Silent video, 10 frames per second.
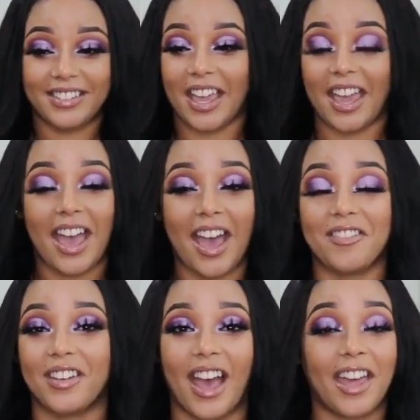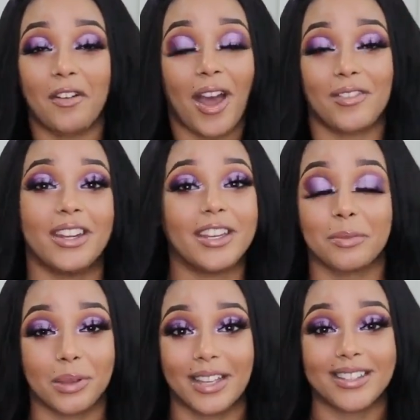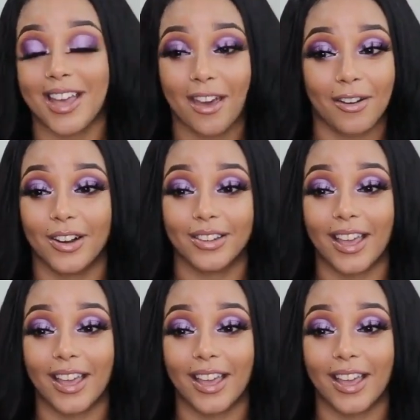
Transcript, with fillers: can't have, I don't have any complaints at all.